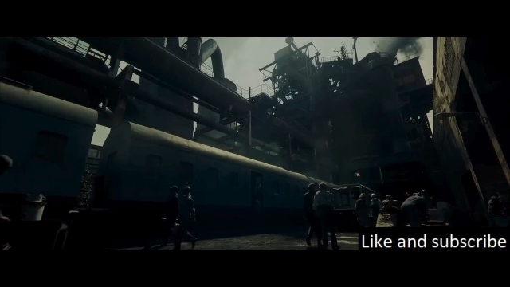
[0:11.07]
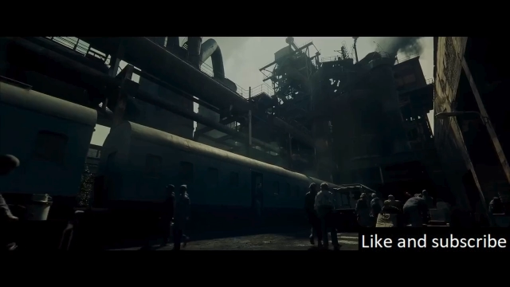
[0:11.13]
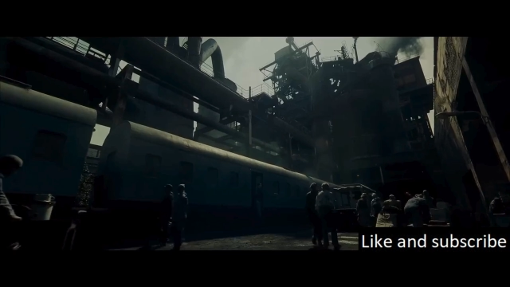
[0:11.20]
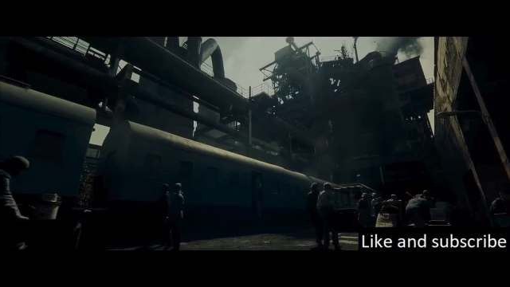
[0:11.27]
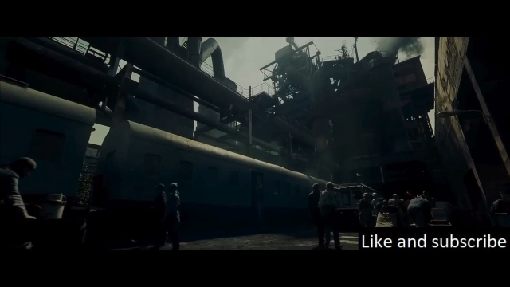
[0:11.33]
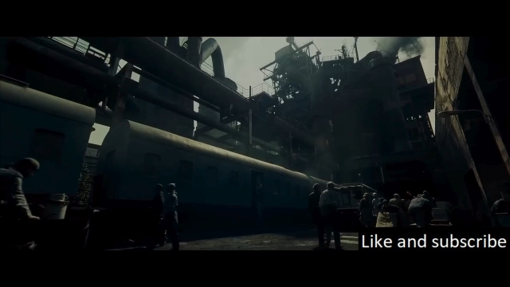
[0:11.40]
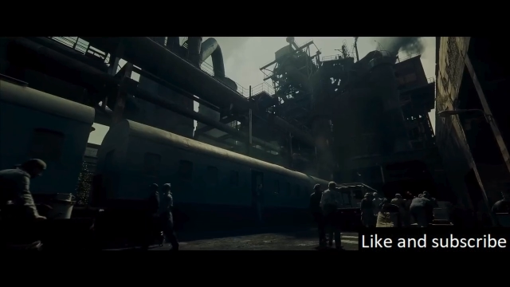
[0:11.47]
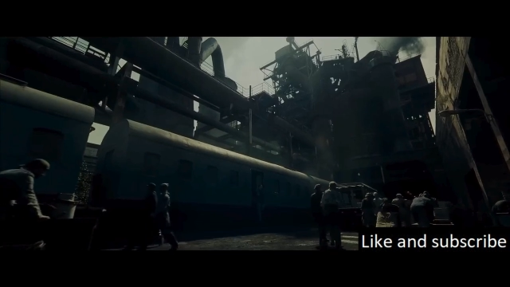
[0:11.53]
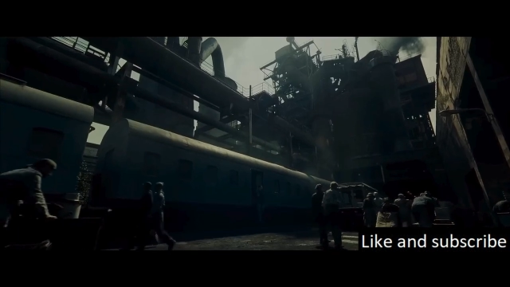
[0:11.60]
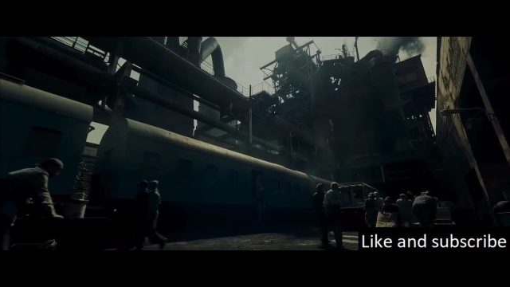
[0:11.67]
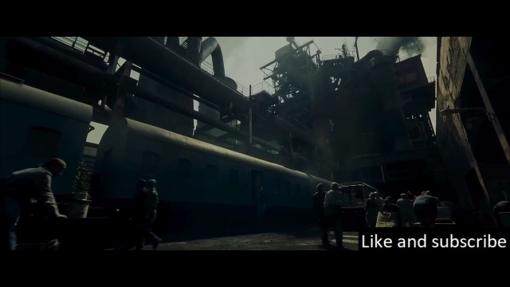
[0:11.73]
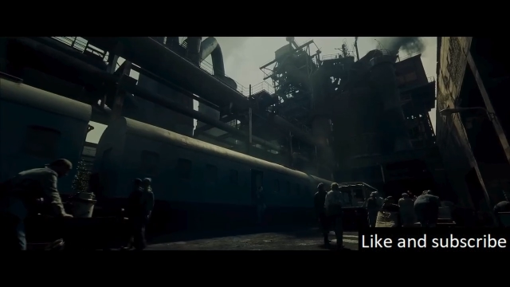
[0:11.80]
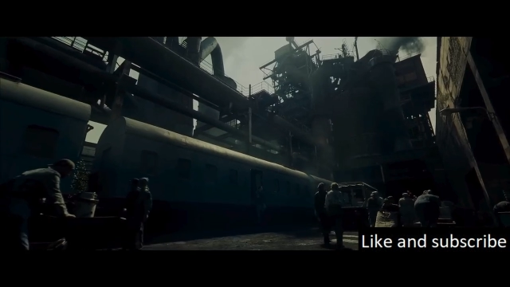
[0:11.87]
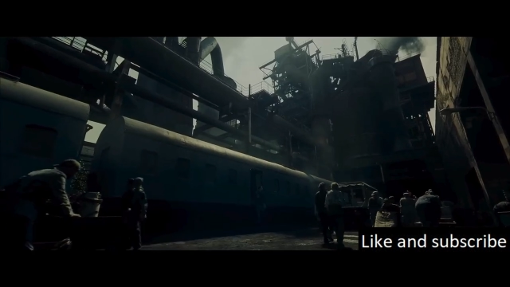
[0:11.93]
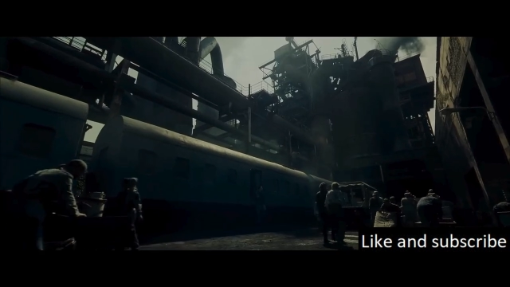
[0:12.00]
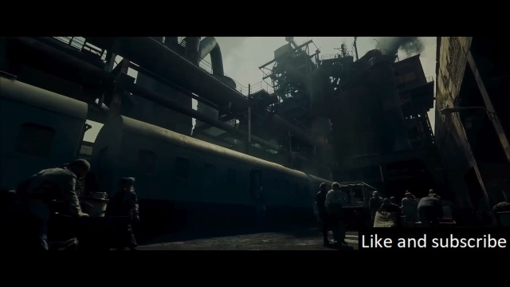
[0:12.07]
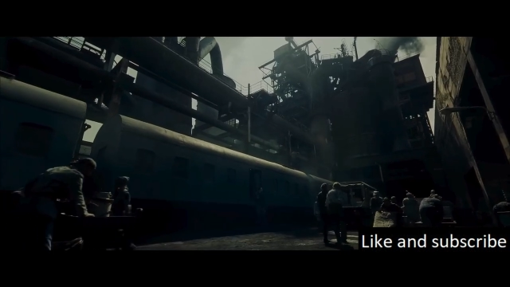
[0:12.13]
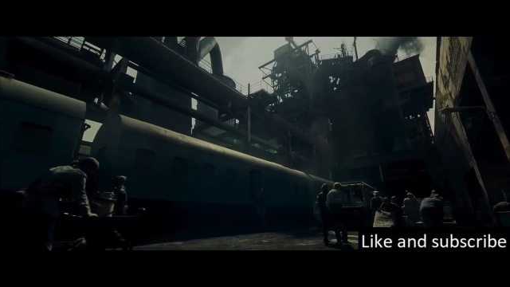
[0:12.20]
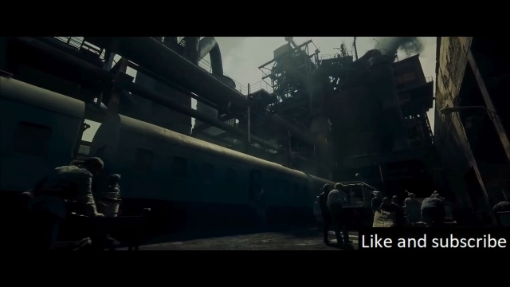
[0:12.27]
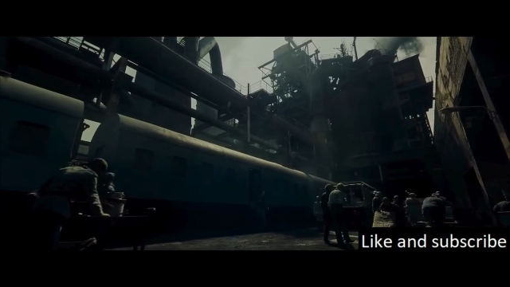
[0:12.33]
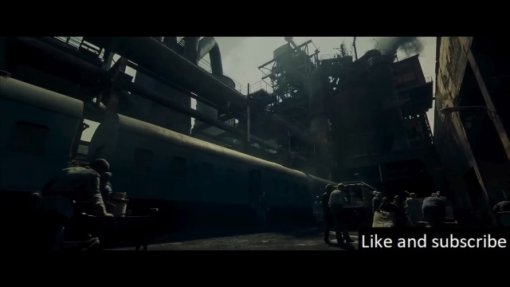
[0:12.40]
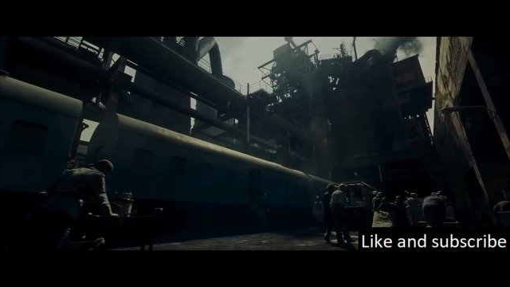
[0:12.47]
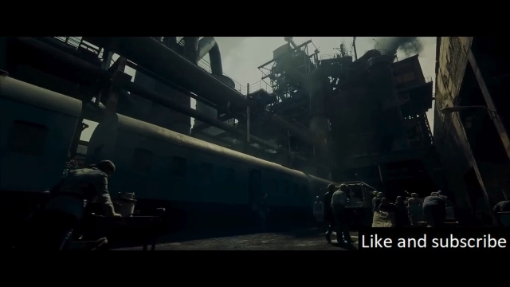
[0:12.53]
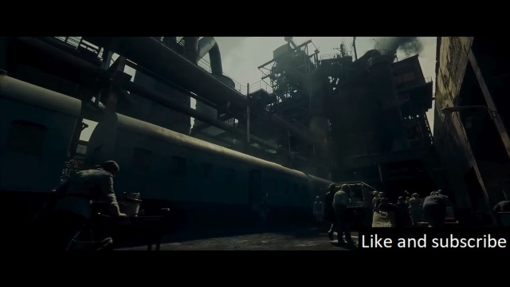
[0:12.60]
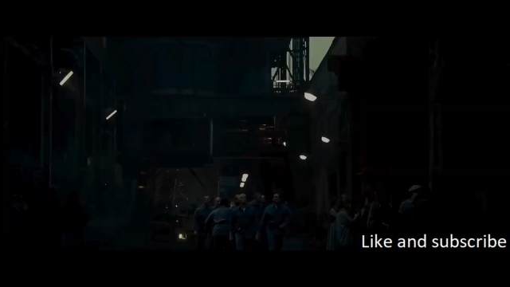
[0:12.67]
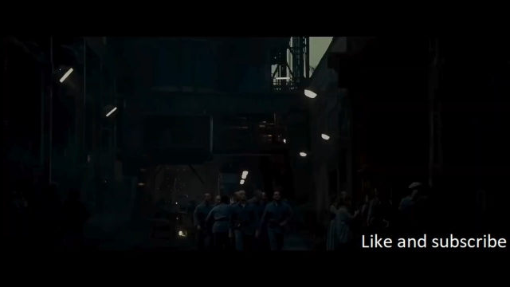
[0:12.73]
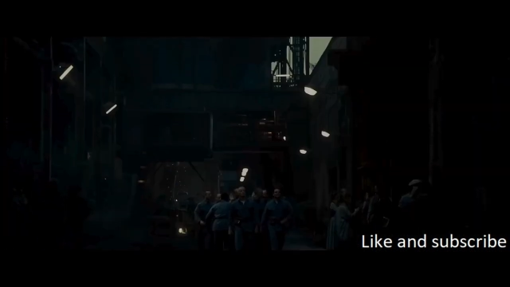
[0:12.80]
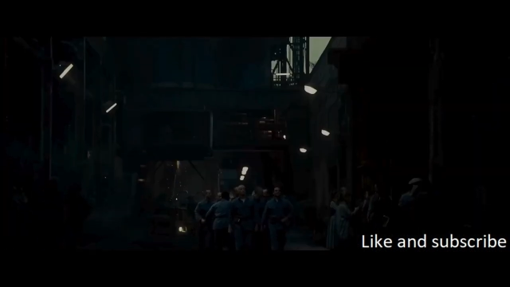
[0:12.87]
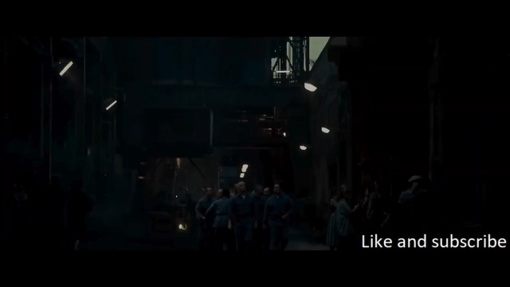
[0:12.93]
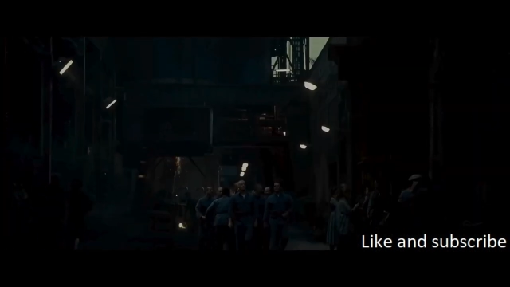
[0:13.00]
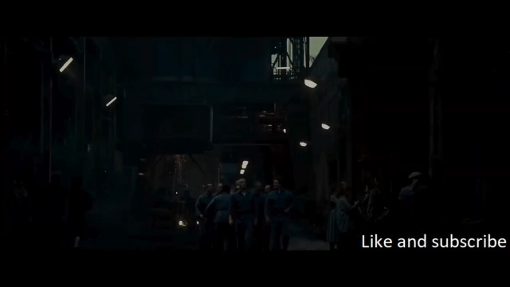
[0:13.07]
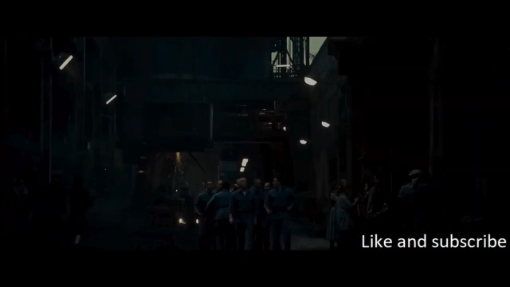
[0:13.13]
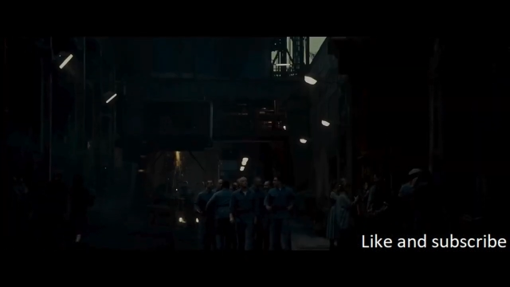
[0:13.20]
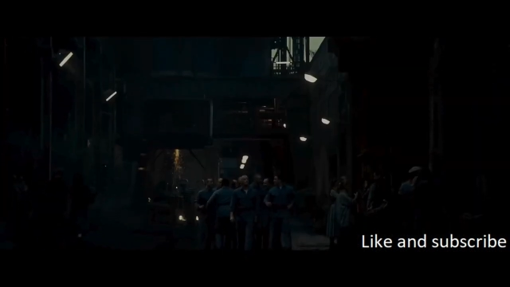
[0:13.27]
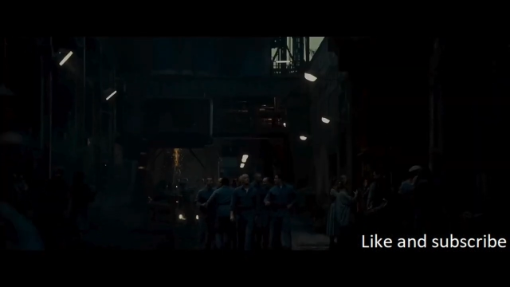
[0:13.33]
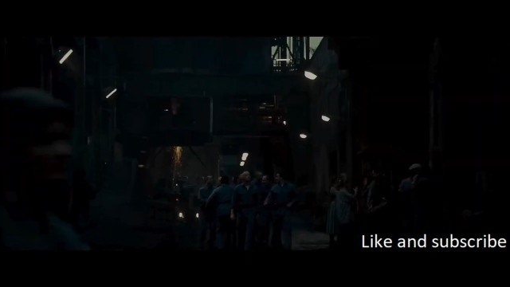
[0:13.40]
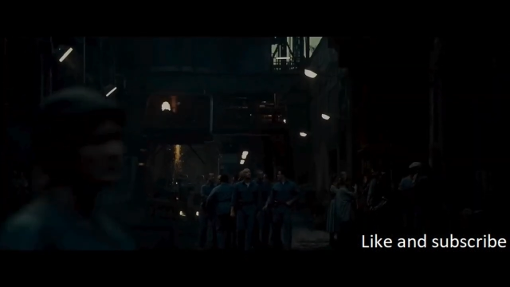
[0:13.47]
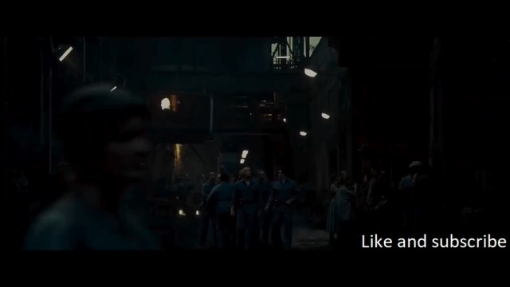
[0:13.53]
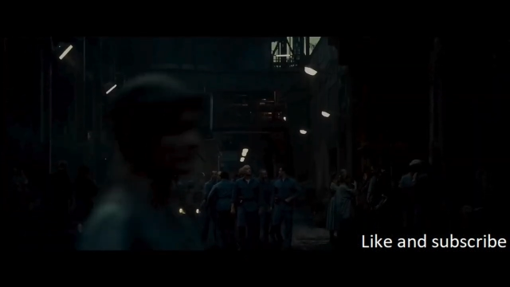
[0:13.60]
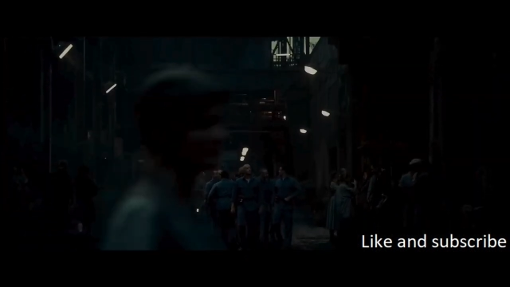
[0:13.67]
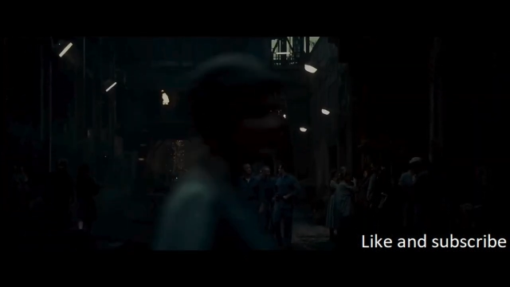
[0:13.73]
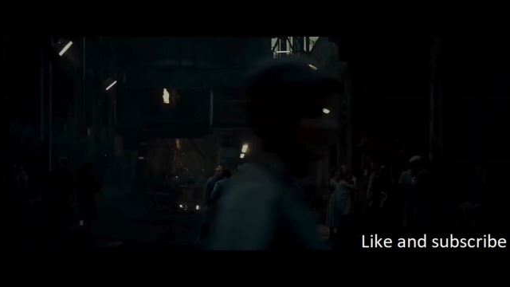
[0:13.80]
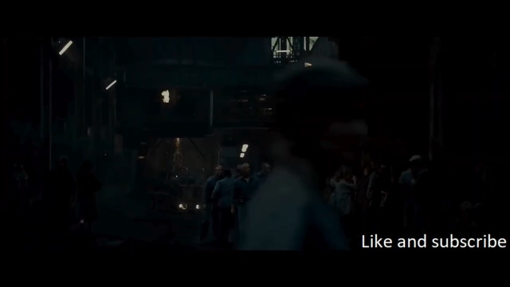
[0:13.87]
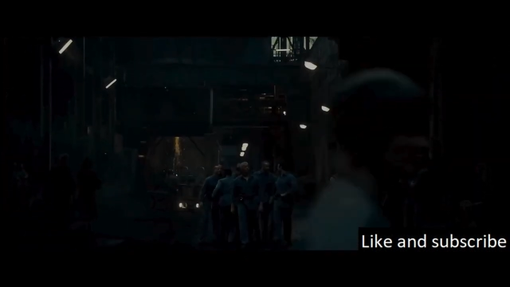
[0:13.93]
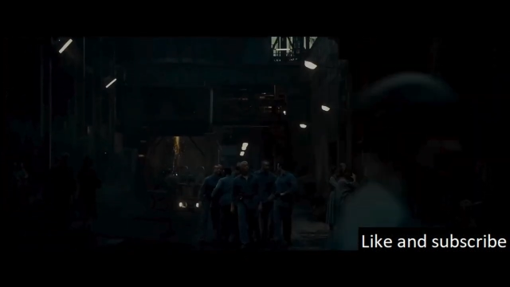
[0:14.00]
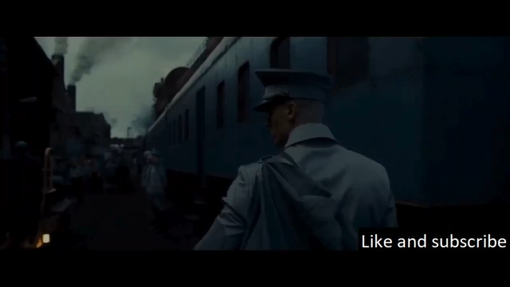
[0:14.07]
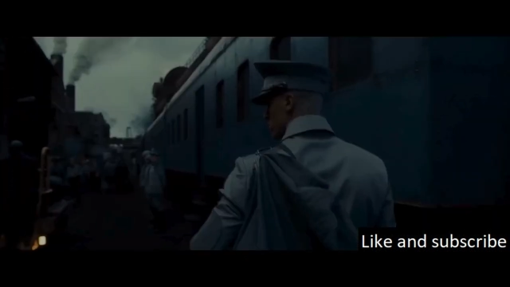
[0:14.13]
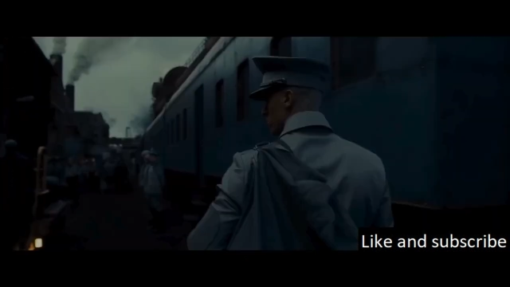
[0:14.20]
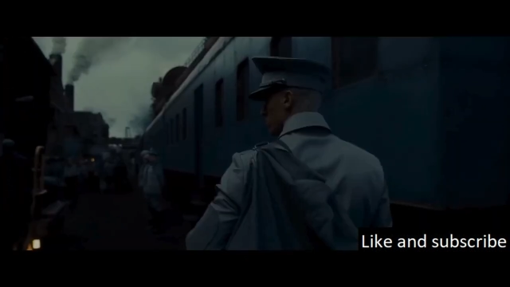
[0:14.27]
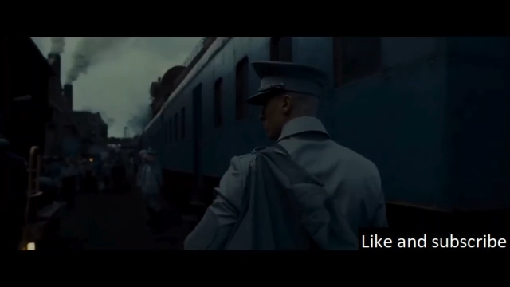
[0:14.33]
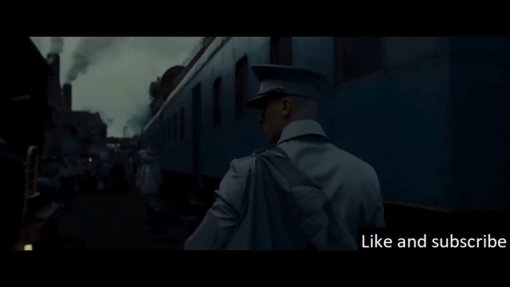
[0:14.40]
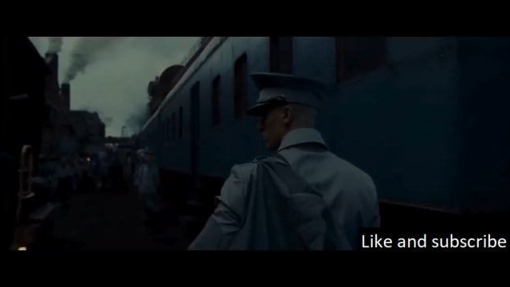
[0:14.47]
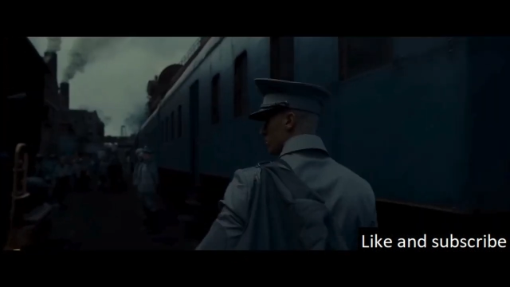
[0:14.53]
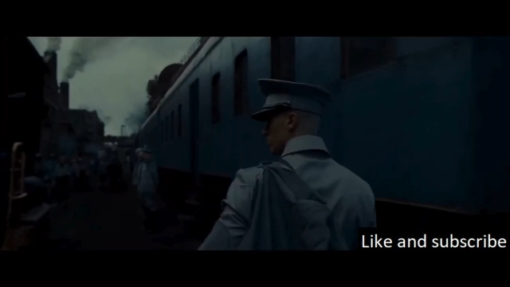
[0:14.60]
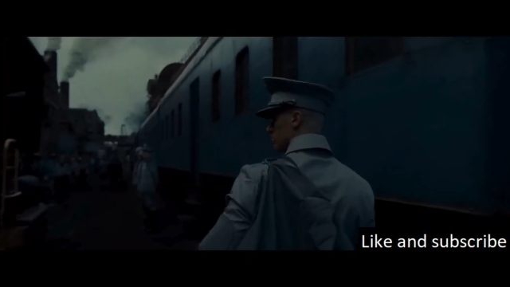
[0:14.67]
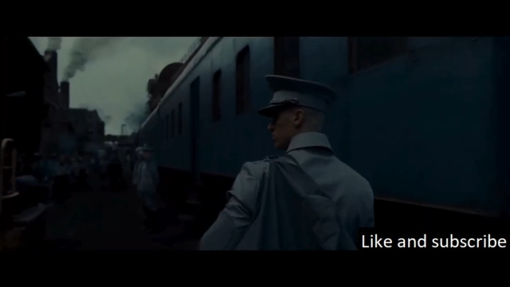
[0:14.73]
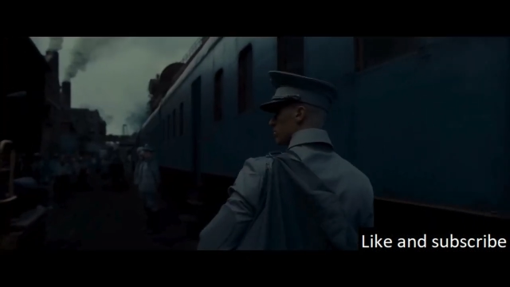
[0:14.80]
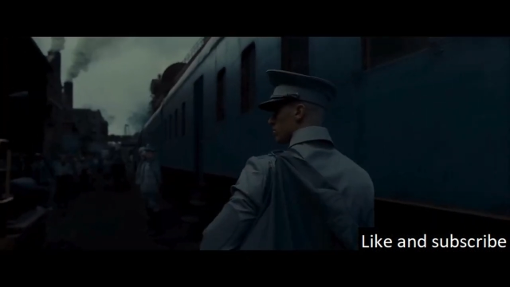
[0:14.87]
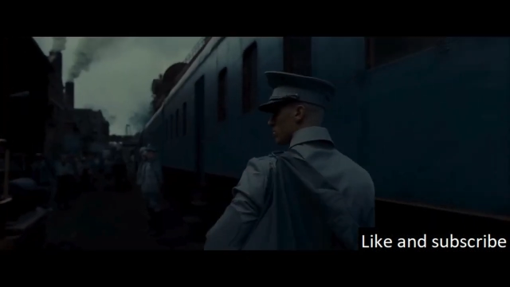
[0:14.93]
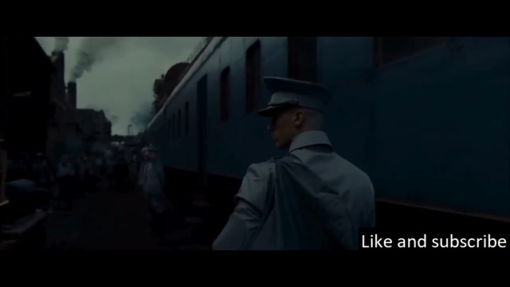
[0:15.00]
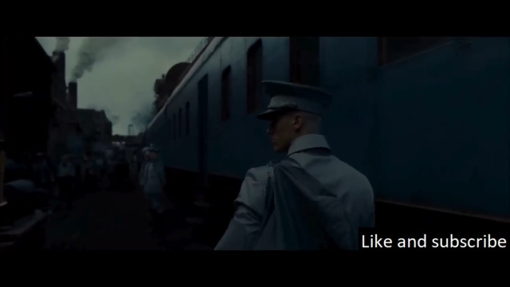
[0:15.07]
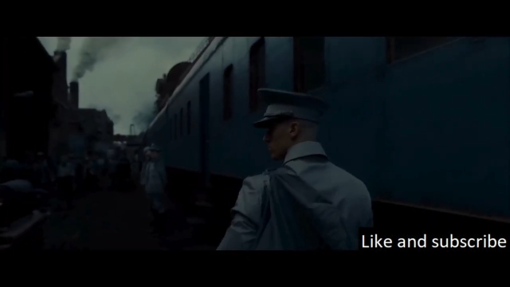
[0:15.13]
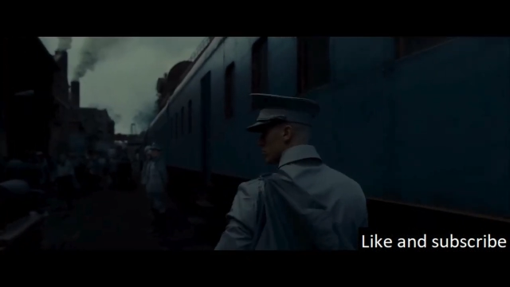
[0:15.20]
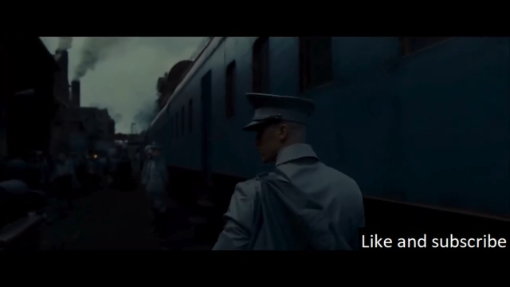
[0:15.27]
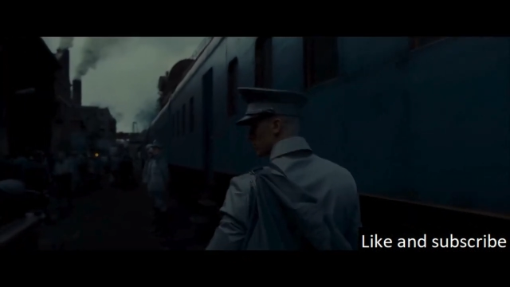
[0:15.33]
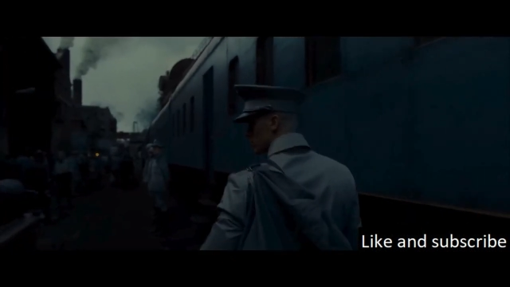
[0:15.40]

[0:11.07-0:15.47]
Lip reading: Nobody's mouth can be seen.